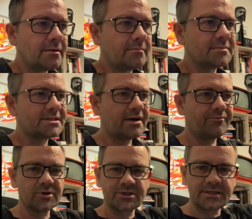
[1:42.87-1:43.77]
stuff
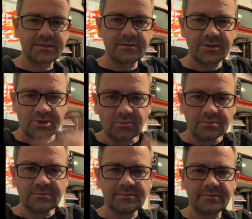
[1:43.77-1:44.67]
would just
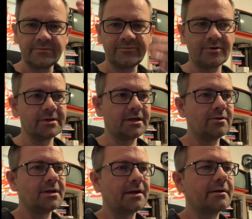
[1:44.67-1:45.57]
fall
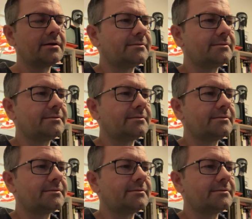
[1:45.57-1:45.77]
down like